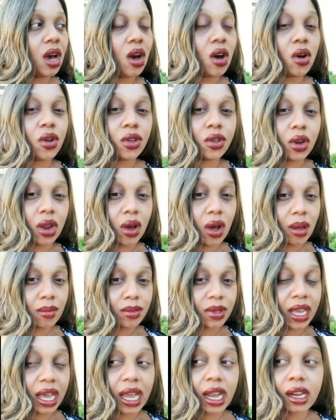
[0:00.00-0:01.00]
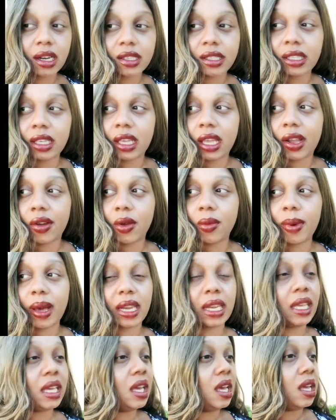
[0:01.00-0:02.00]
oh, I'm tired of seeing
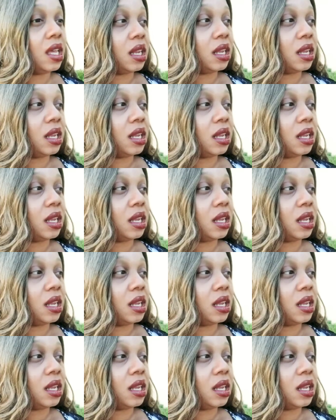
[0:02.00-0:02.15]
everybody